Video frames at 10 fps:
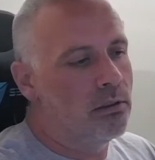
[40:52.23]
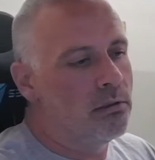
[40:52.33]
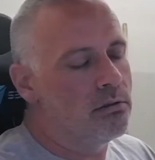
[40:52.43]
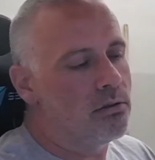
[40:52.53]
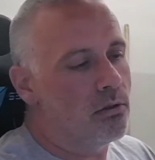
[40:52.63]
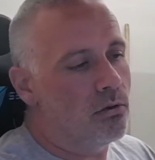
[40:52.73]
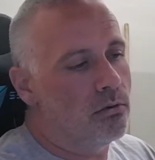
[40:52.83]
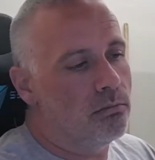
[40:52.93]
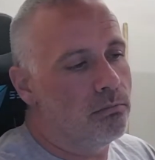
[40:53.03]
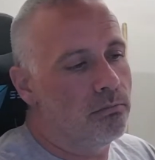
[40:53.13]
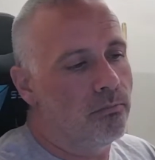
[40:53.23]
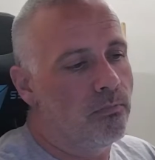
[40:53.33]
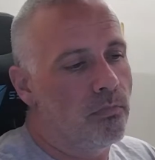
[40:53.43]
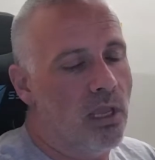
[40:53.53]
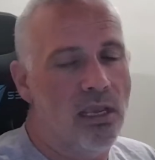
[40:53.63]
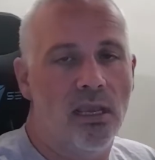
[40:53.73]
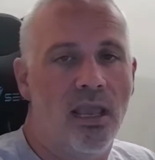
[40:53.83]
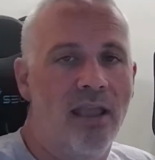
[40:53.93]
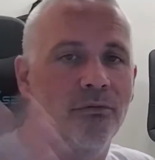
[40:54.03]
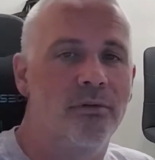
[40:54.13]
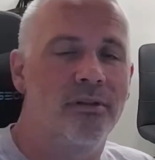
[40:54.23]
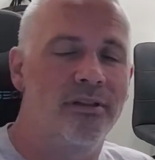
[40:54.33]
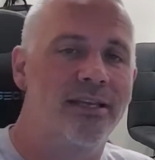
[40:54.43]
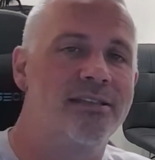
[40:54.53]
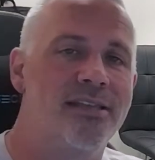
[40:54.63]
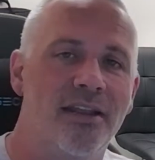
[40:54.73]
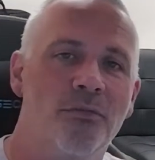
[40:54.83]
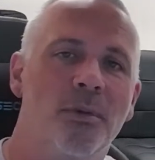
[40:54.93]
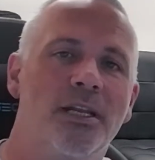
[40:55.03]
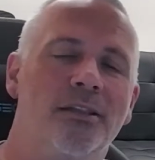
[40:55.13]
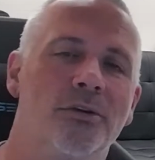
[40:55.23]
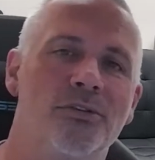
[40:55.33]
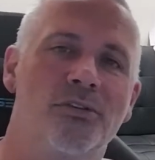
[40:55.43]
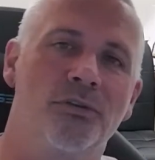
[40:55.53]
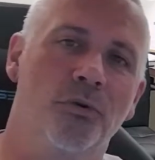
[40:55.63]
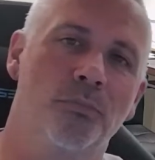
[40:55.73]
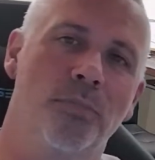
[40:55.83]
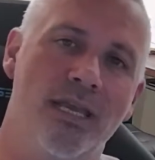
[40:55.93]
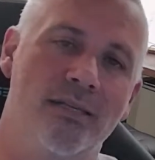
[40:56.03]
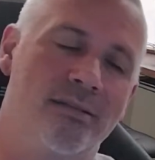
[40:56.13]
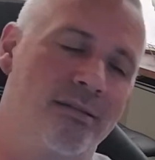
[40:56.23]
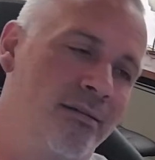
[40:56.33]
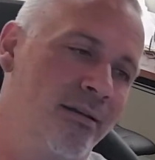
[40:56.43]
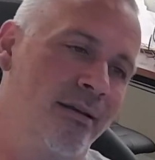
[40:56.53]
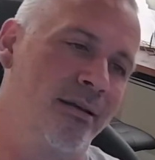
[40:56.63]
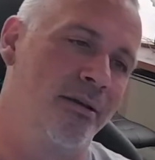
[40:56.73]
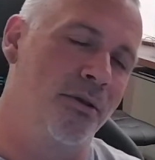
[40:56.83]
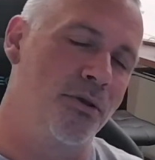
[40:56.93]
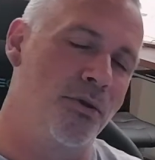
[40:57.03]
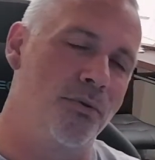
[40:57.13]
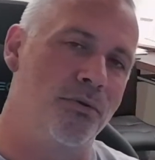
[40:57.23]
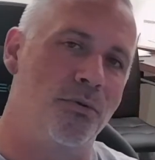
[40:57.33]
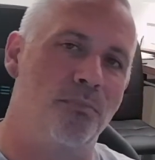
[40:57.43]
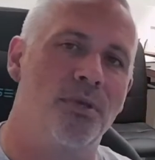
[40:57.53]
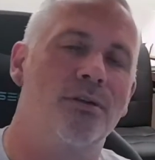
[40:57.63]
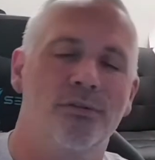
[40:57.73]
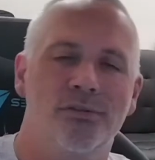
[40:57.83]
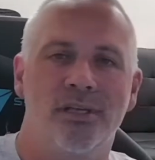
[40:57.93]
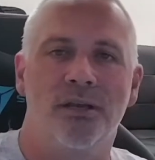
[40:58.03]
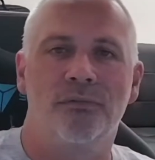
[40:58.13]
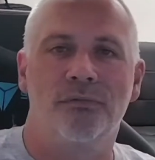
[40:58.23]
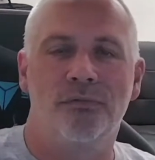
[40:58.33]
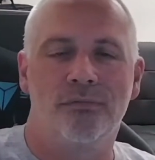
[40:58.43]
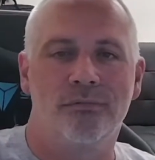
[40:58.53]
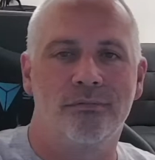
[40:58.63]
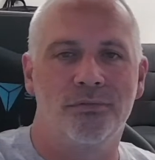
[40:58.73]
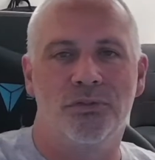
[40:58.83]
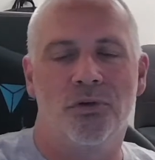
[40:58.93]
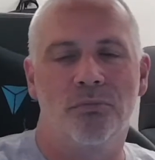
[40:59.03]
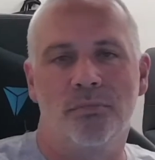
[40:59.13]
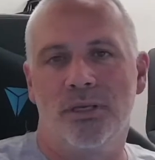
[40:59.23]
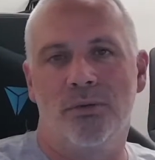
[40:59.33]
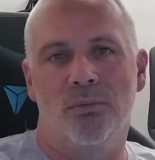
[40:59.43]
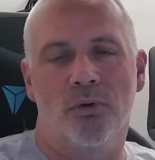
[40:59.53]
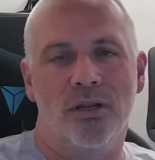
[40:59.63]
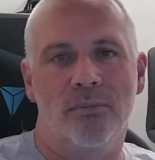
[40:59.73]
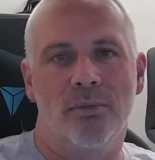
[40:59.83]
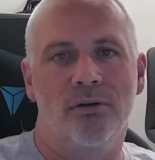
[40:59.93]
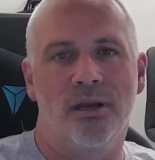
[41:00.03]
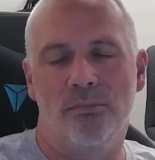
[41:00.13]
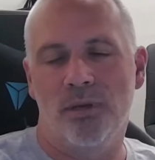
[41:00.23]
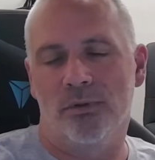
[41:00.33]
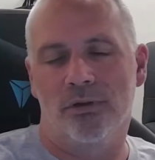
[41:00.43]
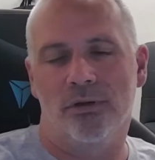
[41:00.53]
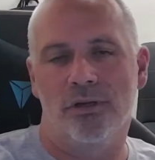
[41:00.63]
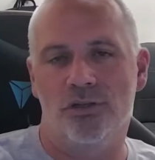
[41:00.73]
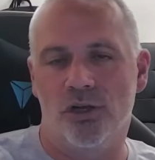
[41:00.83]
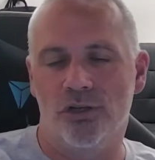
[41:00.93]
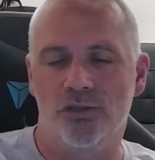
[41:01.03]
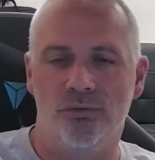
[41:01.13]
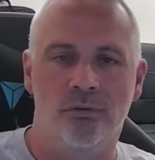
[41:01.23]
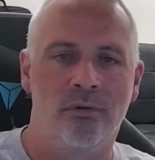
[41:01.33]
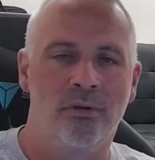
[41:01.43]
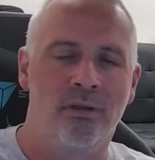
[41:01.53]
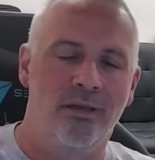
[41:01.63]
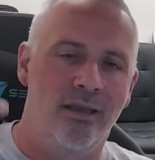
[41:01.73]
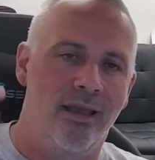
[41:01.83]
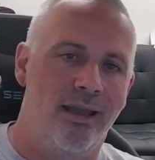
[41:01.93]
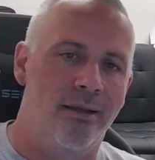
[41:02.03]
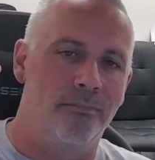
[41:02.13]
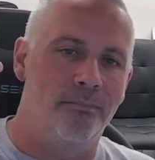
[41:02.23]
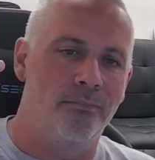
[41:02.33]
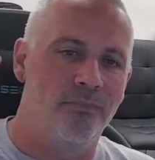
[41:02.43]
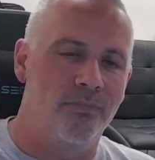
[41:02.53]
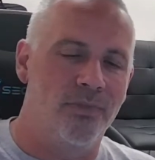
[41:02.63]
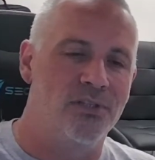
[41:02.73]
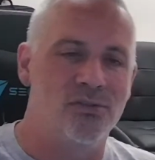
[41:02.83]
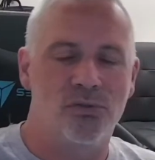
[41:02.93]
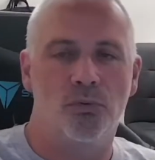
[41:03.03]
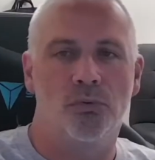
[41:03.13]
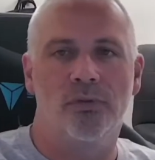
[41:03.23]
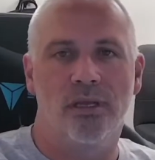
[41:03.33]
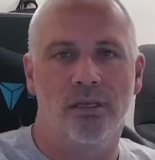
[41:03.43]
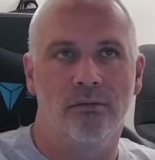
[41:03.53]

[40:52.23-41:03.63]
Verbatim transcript: So, hey, ever like I said, everybody learns at their own pace. You you be yourself. Don't be worried about how people are going to judge you. Um, this is a cool thing.